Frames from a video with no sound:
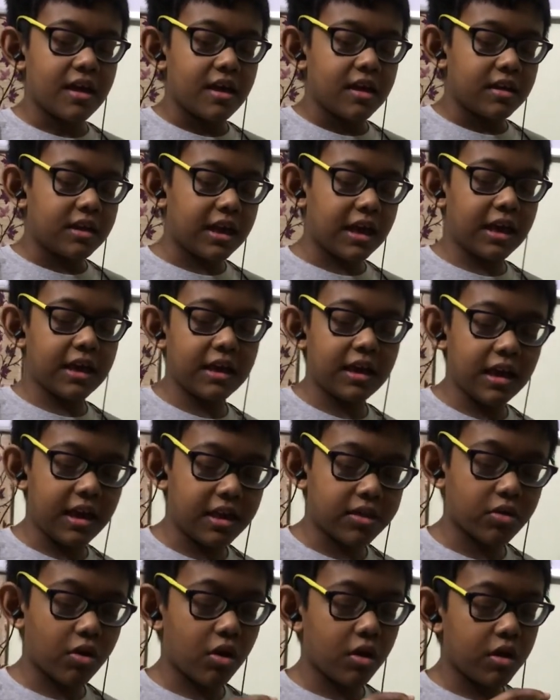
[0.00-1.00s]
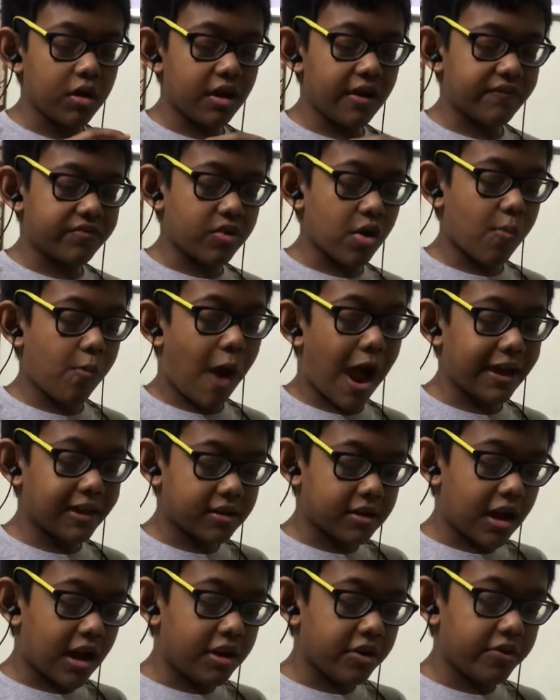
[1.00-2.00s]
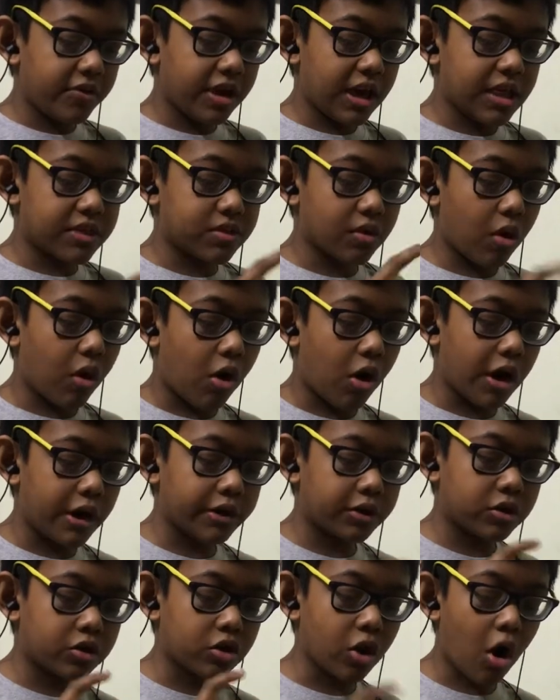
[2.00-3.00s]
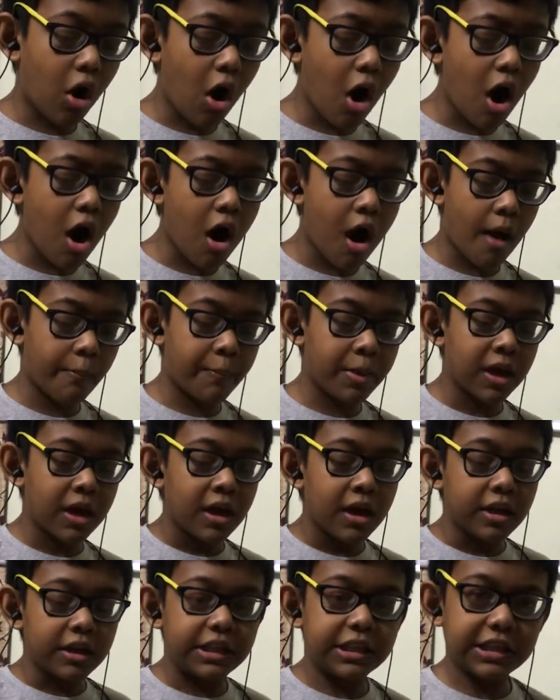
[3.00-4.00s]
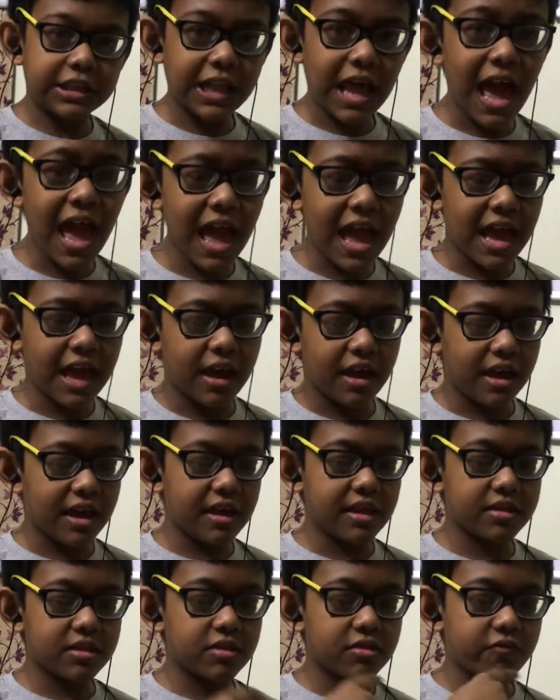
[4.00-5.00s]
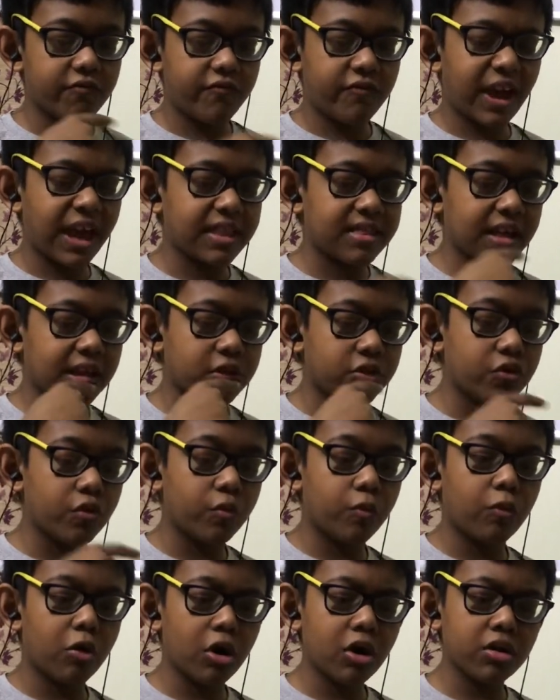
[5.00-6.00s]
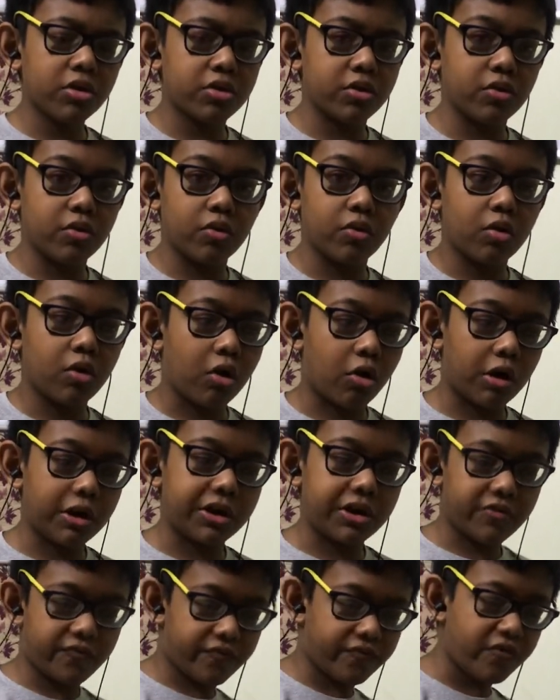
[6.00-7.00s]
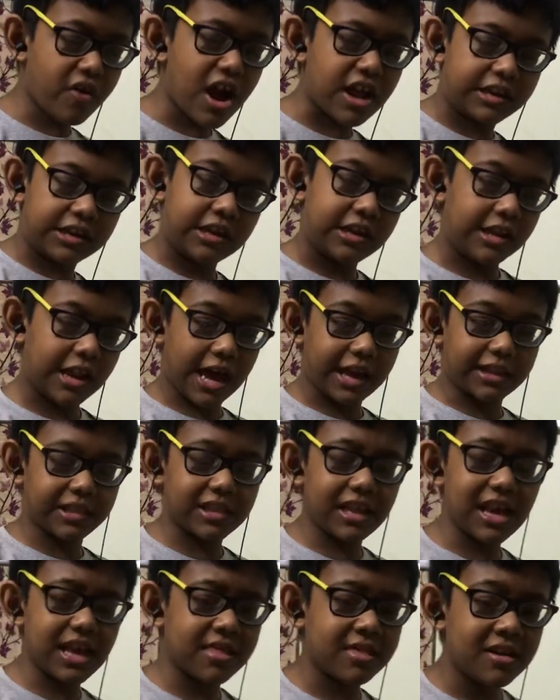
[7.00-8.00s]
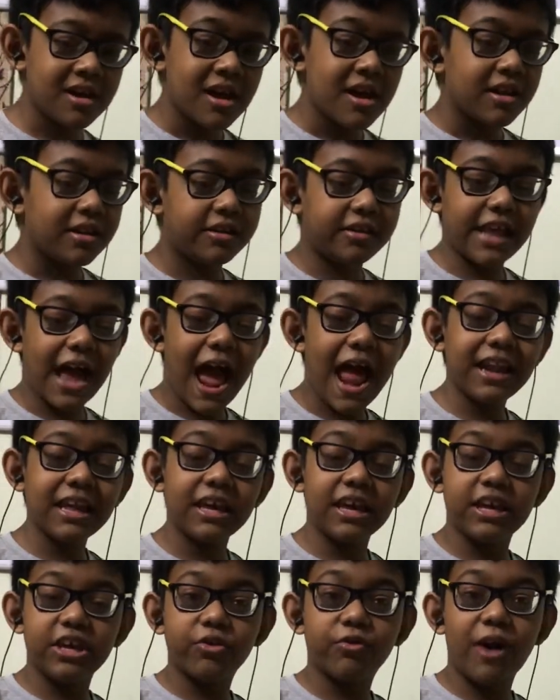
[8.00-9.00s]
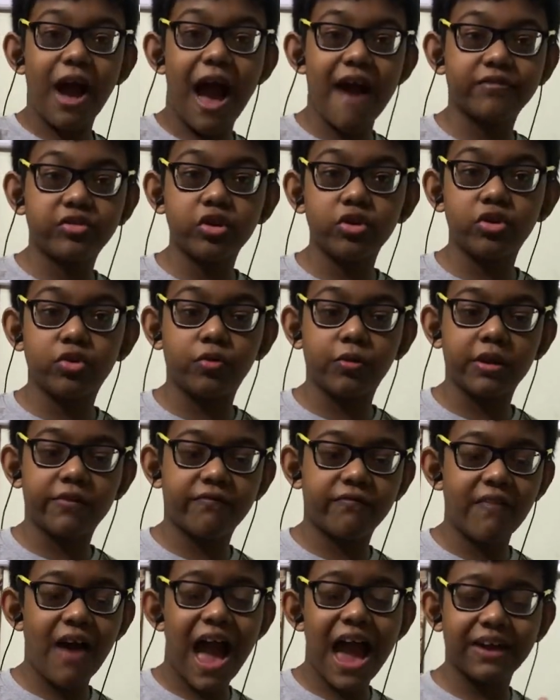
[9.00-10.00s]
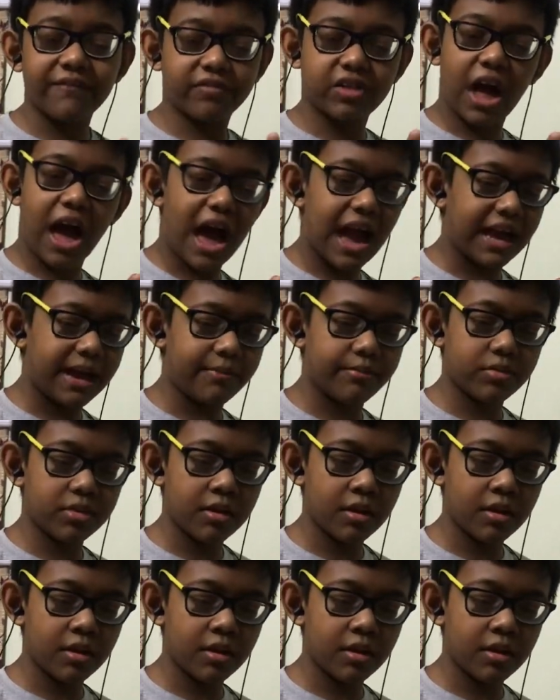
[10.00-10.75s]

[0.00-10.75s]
Thing is, if the white color is on top, that is facing towards you on the front like this, then you have to do it 5 times.